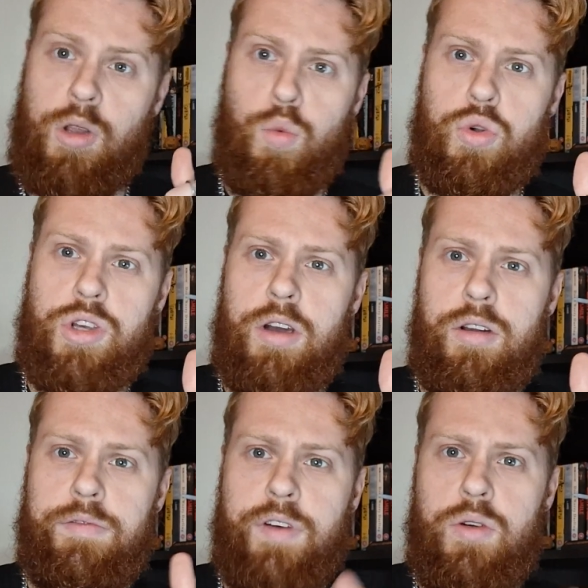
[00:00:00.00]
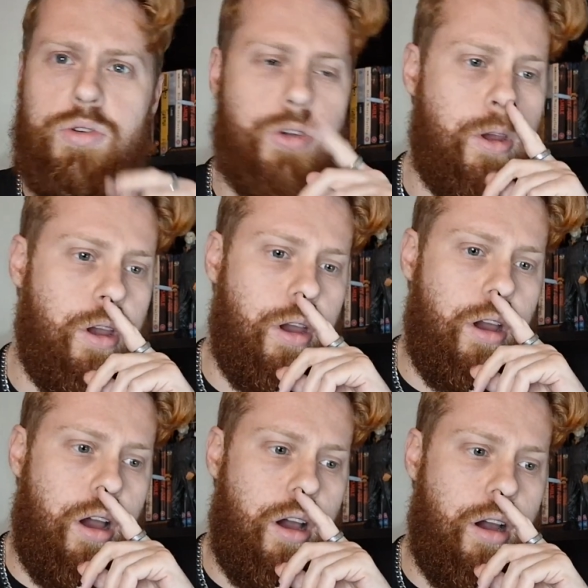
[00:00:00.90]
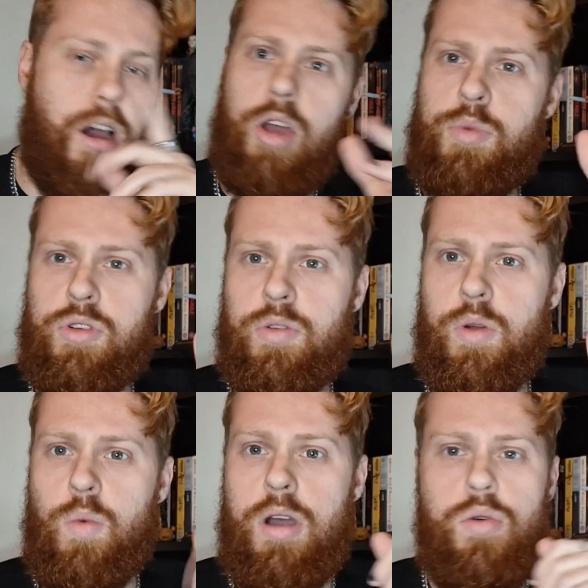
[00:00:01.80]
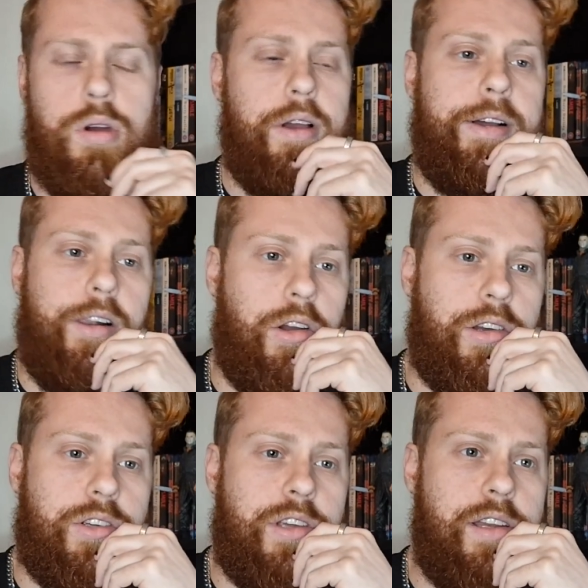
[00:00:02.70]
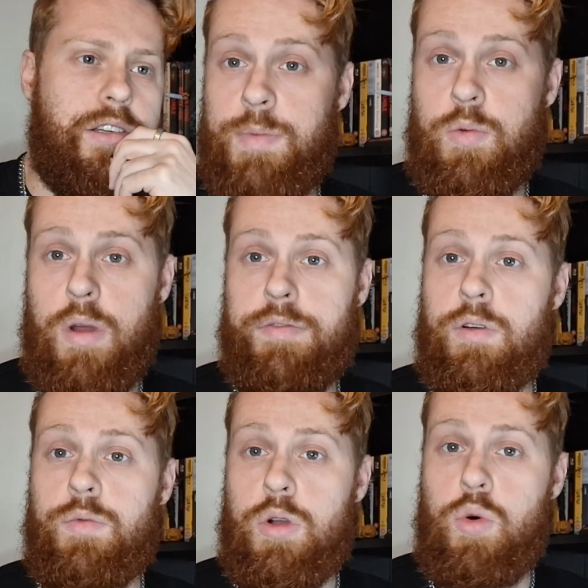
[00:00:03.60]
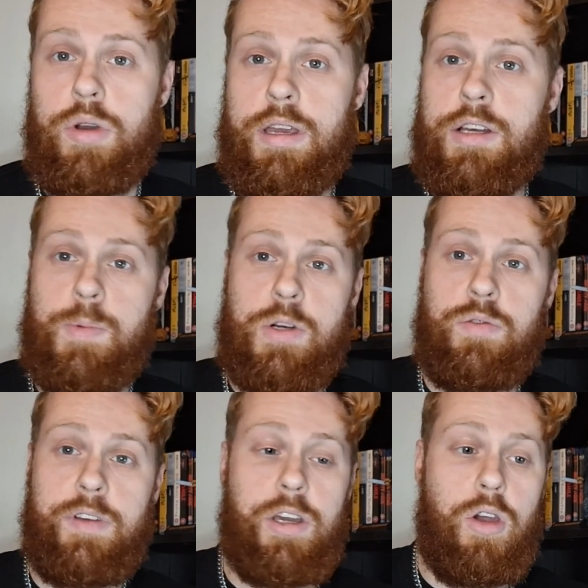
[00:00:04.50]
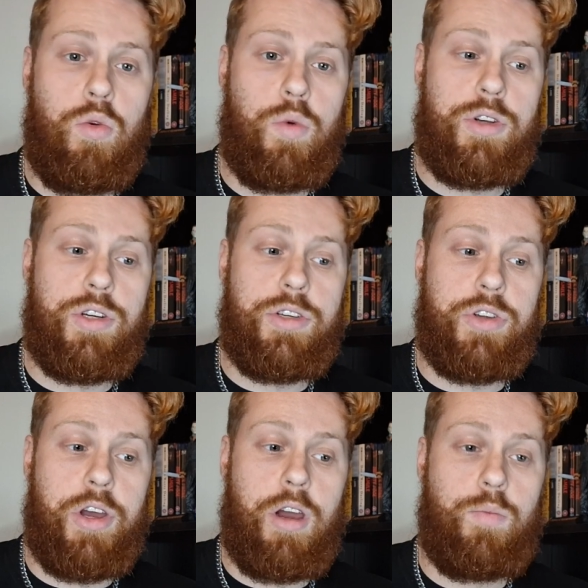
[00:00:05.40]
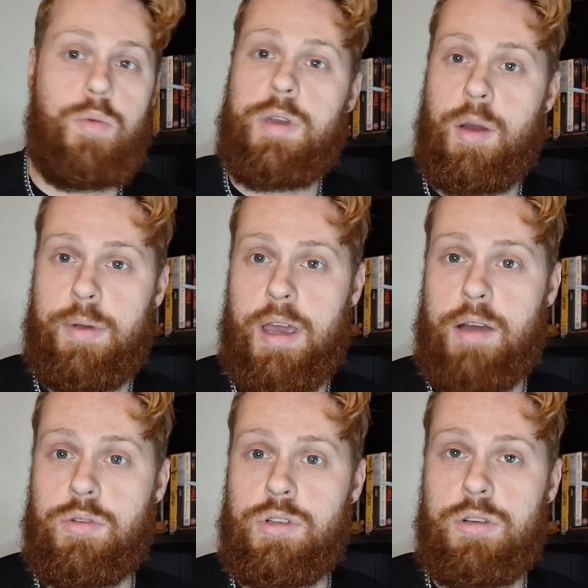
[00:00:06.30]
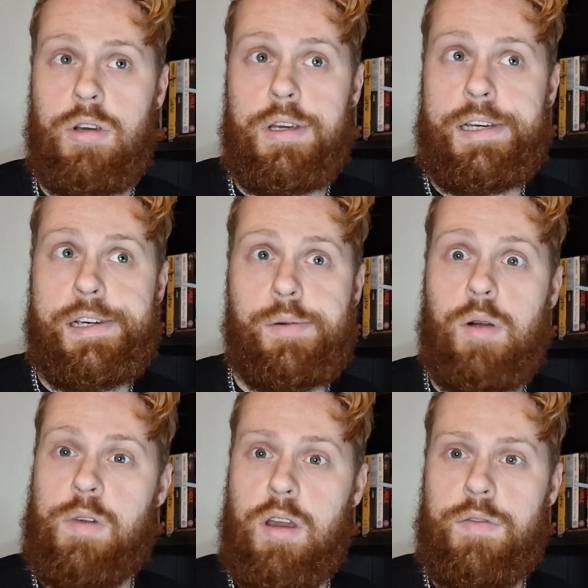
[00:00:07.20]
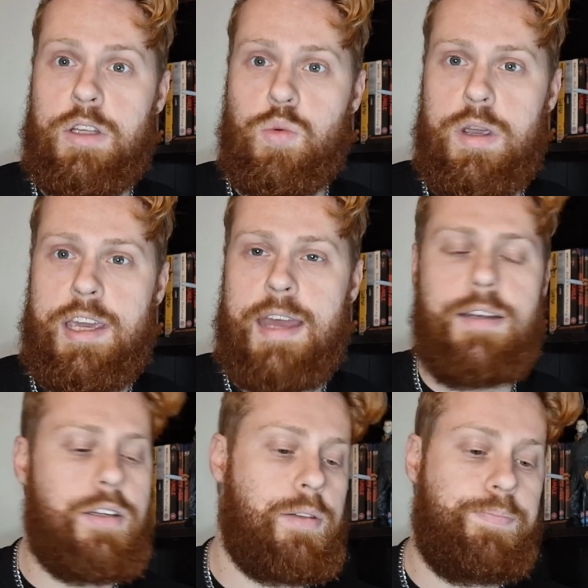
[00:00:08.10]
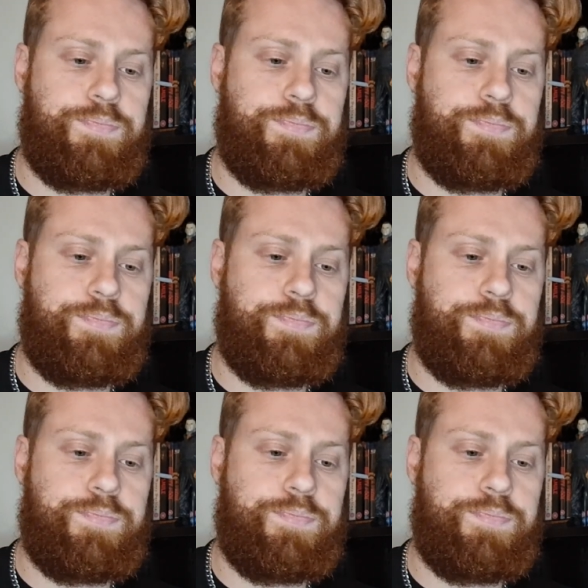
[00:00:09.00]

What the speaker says: What's going on, folks? Hope you're doing well. Like I said, midway through recording a special video, which will be coming out probably over this weekend.